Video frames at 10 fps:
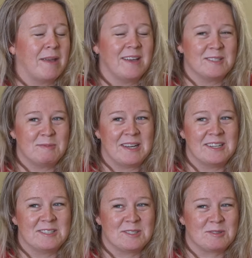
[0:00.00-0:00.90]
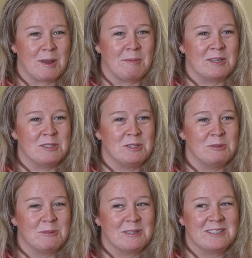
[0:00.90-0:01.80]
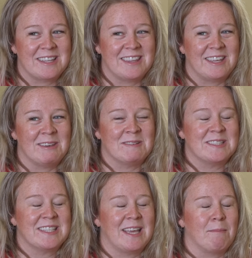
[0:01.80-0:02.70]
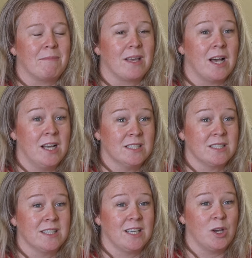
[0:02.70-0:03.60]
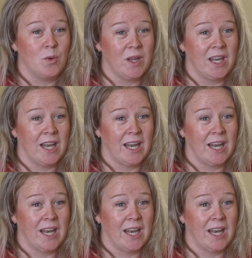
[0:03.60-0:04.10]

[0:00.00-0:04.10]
my husband had to describe me in 2 words, I think he would say I'm constantly going.